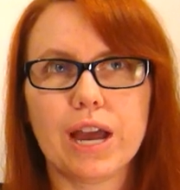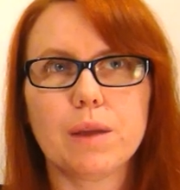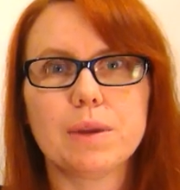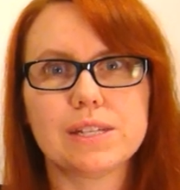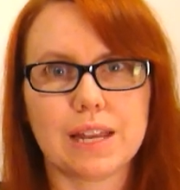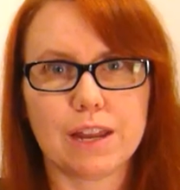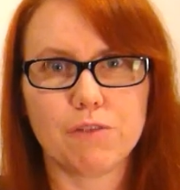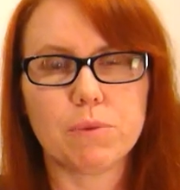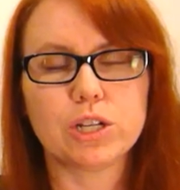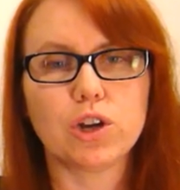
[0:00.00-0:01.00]
hard because I
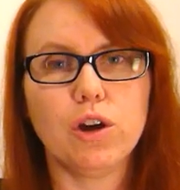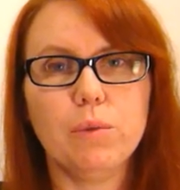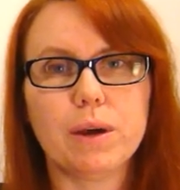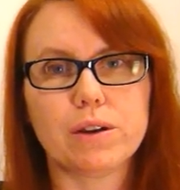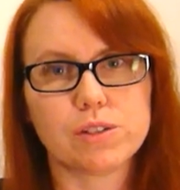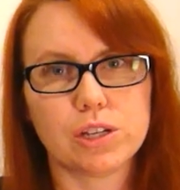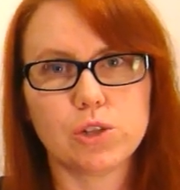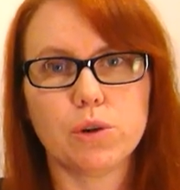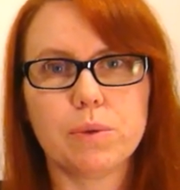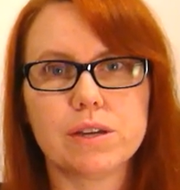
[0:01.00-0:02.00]
love my job. I also
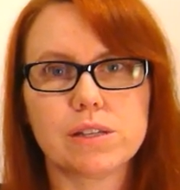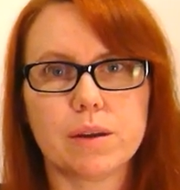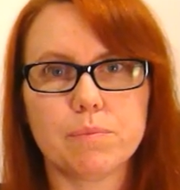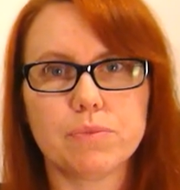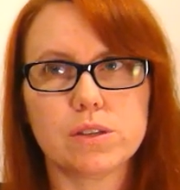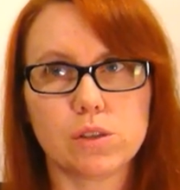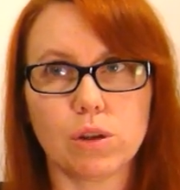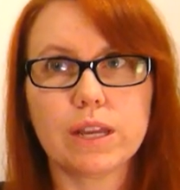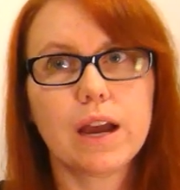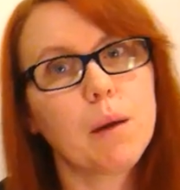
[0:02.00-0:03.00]
do it because I'm the
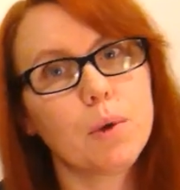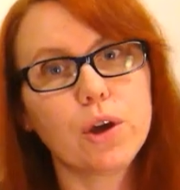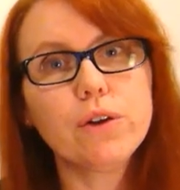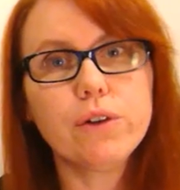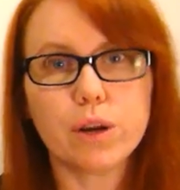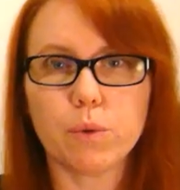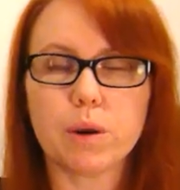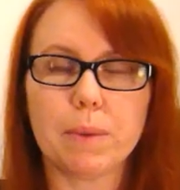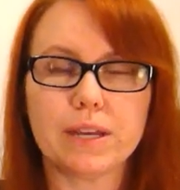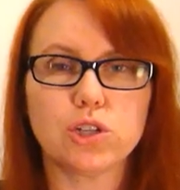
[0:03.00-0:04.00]
sole income earner and I
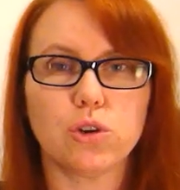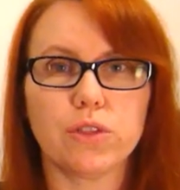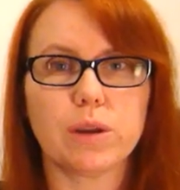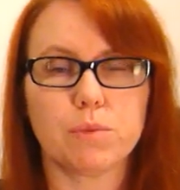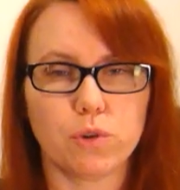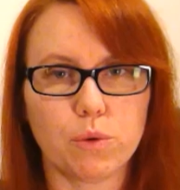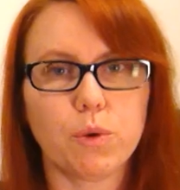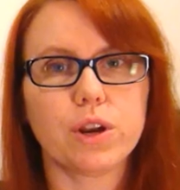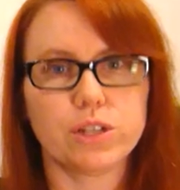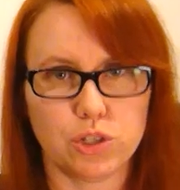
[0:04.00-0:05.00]
want to make sure that I'm good at
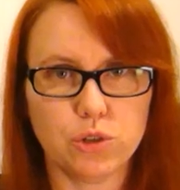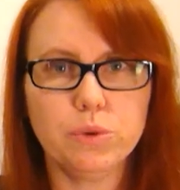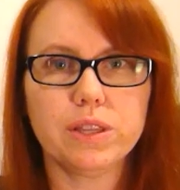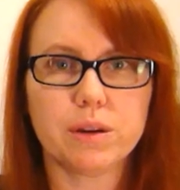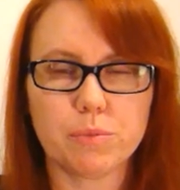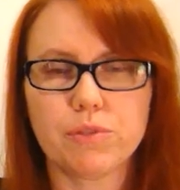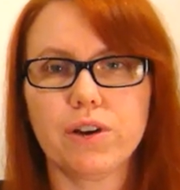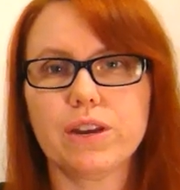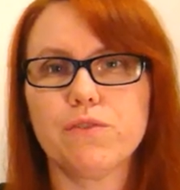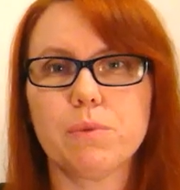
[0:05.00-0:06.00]
what I do and that I'm
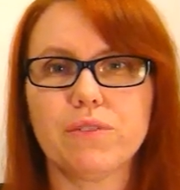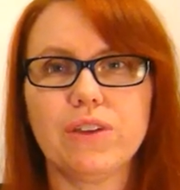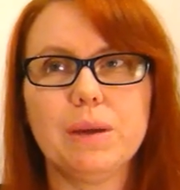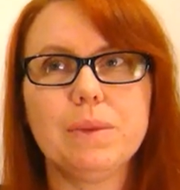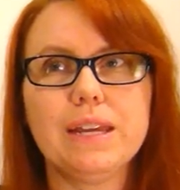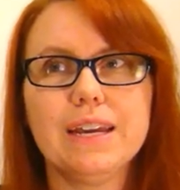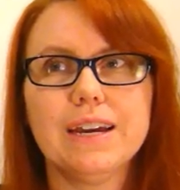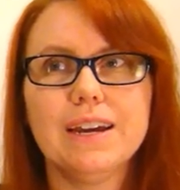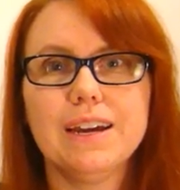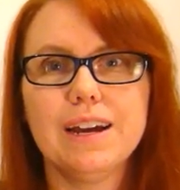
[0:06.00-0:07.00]
providing for my family.
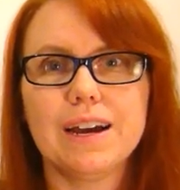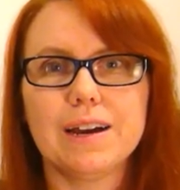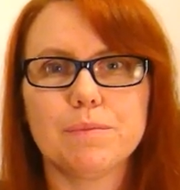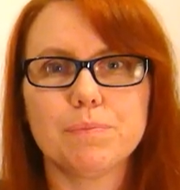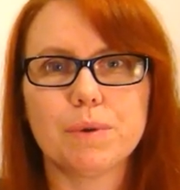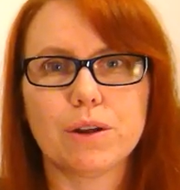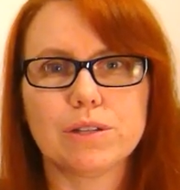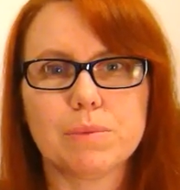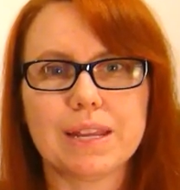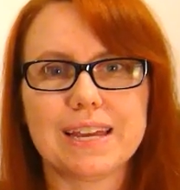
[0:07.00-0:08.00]
But
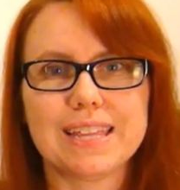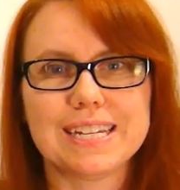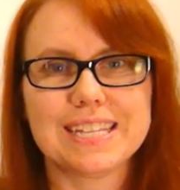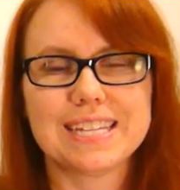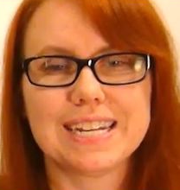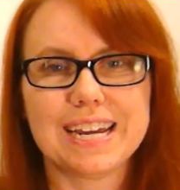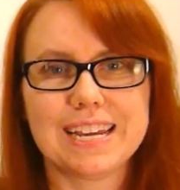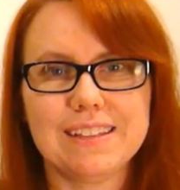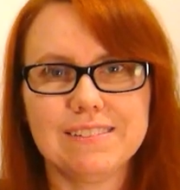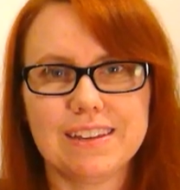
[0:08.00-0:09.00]
ultimately, at the end of the
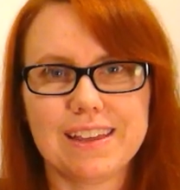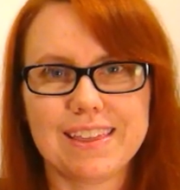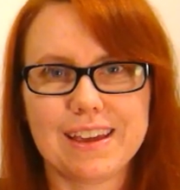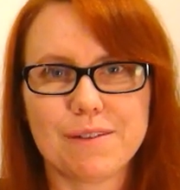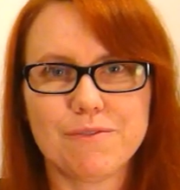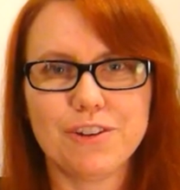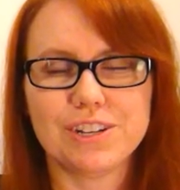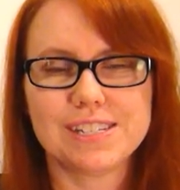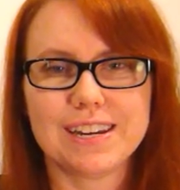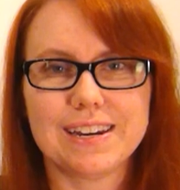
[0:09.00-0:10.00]
day, they come
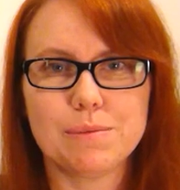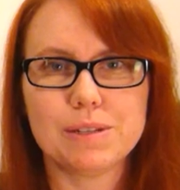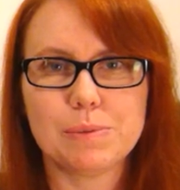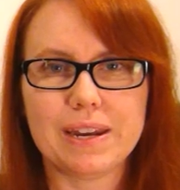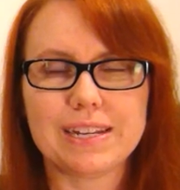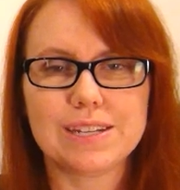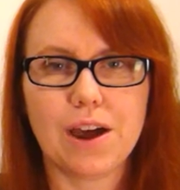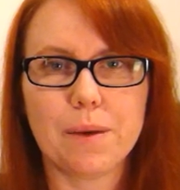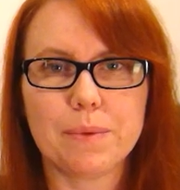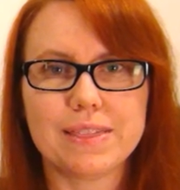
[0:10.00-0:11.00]
first. I need to be spending
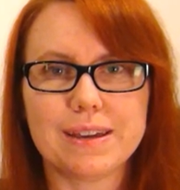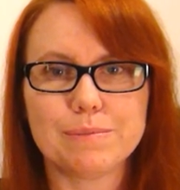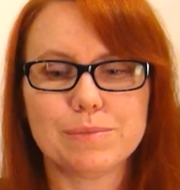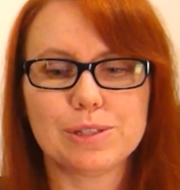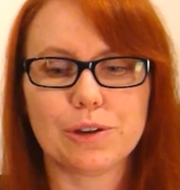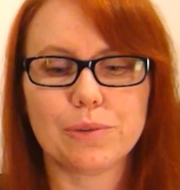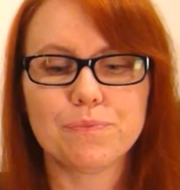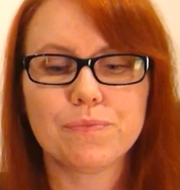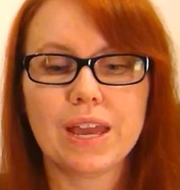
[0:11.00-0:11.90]
time with them. So,